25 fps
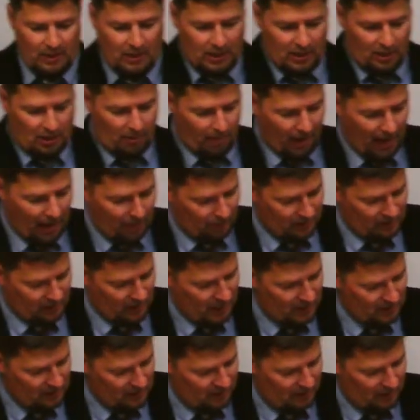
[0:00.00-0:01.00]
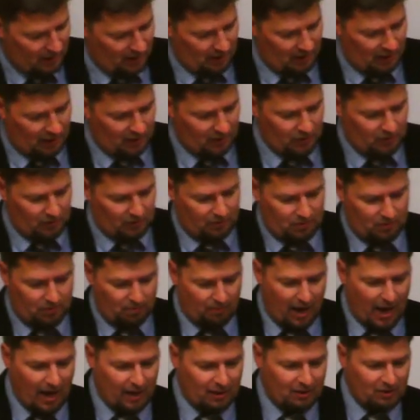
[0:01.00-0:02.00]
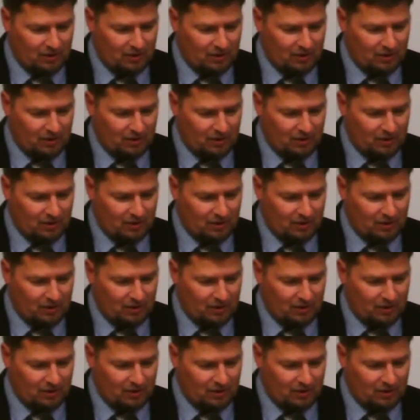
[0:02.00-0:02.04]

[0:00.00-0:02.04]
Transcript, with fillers: And the Bible says in, in Matthew